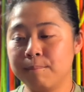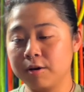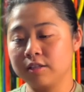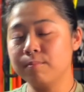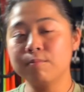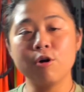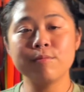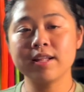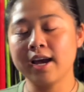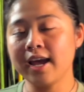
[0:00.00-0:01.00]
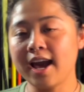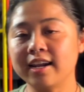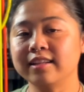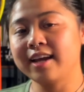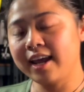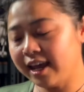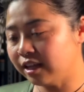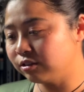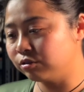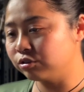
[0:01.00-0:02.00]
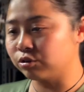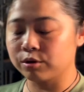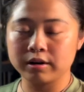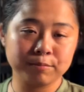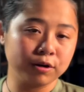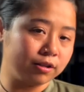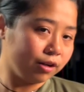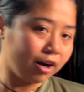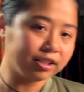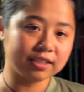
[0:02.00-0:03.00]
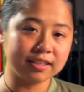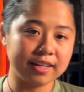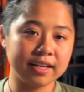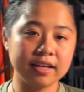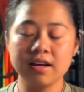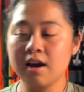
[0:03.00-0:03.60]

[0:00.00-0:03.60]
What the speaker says: But the moment I add in the handles or I put knots in it,